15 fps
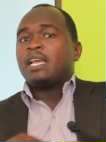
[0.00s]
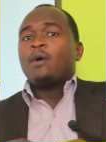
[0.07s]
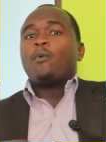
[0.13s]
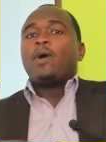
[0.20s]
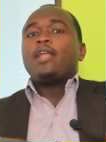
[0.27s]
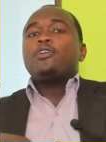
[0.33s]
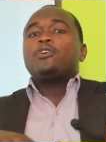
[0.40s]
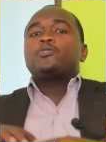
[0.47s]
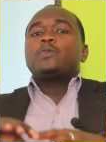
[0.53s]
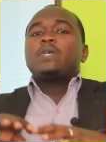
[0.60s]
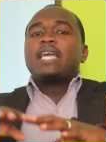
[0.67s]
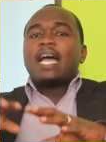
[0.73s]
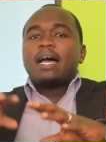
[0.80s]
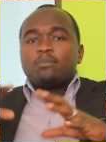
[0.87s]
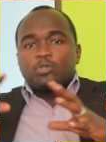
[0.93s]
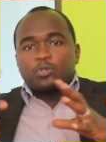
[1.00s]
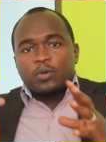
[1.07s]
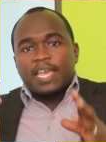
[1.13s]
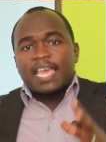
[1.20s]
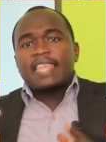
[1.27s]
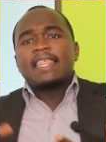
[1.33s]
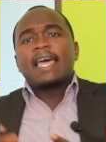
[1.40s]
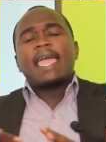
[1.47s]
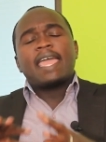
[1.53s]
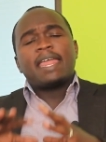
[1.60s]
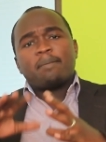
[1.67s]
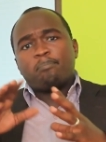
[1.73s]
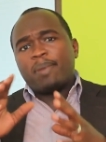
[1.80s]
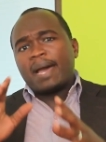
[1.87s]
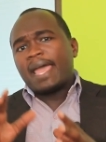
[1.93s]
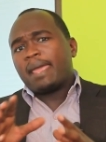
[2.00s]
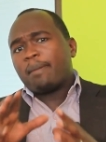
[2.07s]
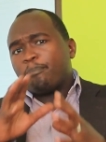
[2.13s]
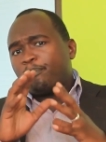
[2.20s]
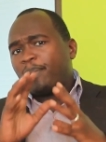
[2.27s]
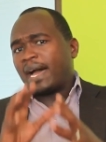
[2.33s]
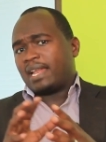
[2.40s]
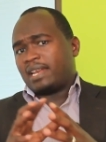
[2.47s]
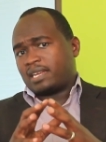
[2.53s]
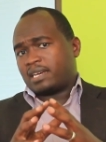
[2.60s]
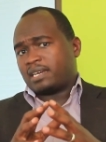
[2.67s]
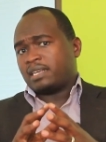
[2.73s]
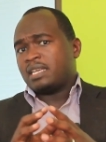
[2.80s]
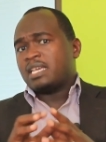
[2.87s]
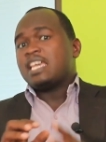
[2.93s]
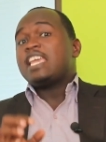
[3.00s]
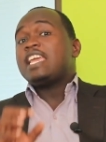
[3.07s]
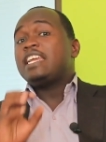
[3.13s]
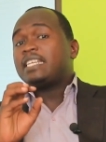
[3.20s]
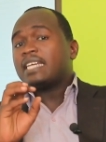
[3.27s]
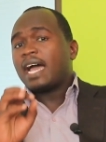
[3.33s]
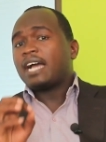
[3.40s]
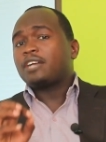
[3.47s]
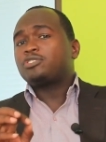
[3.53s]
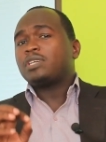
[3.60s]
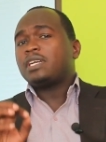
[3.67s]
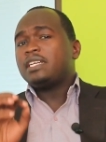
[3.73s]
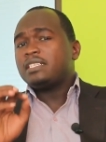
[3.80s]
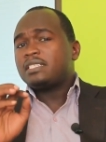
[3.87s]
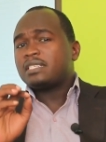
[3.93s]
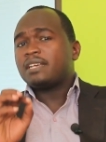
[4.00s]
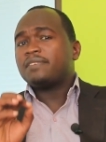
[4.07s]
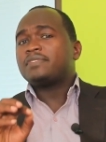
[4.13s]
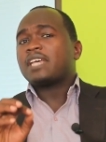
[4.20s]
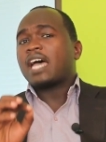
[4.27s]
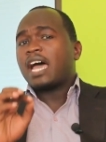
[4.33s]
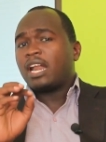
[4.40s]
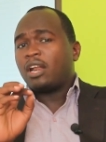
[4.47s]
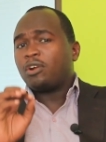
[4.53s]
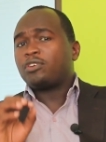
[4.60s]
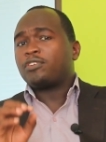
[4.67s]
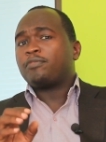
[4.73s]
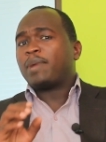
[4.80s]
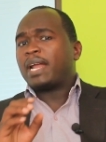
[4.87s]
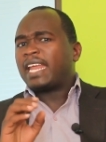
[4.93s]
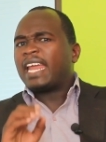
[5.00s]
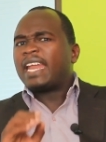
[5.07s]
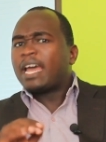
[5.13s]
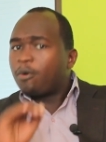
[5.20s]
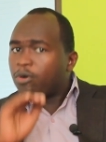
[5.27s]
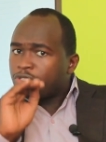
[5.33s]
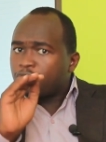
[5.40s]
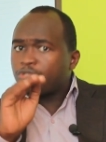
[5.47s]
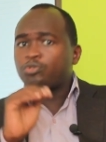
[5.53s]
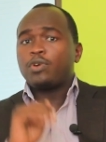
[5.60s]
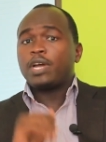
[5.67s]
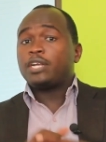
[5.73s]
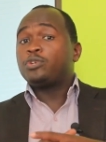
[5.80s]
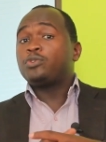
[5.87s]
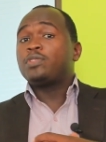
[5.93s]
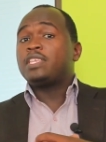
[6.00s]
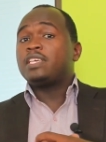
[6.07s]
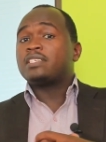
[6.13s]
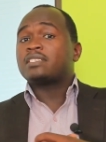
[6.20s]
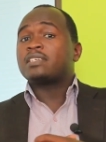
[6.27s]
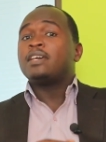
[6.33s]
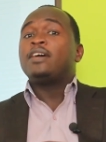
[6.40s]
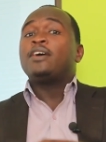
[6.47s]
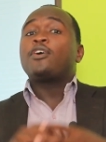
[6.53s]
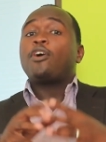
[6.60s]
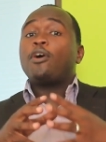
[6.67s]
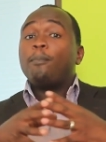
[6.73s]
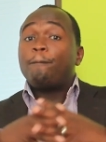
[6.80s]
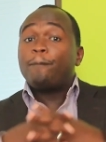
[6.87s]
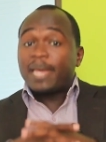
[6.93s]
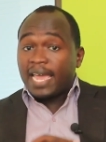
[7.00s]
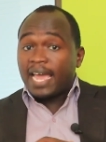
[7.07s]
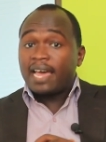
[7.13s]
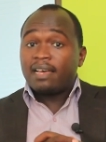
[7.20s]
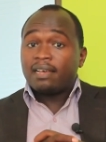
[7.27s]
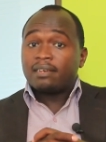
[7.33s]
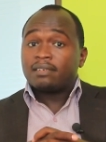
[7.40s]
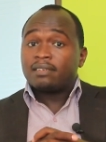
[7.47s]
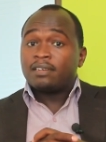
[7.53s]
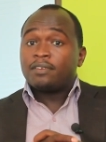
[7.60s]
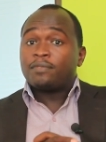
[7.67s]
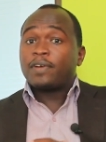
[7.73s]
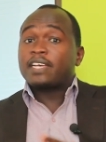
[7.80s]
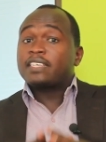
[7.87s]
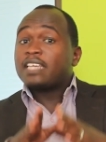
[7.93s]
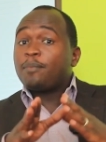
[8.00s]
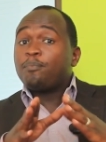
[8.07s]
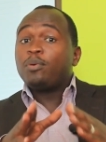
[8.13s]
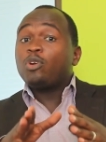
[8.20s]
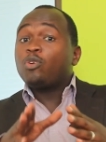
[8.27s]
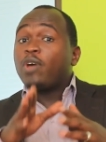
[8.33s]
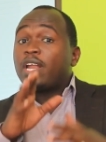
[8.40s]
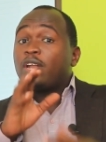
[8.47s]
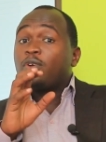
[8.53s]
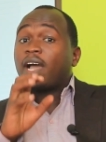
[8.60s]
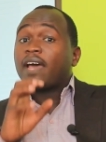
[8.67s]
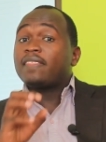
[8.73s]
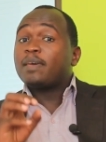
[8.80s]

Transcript: Why don't we come together and buy bulk? It actually saves a lot of money. And I want you to go and do this. Compare, for example, go and look at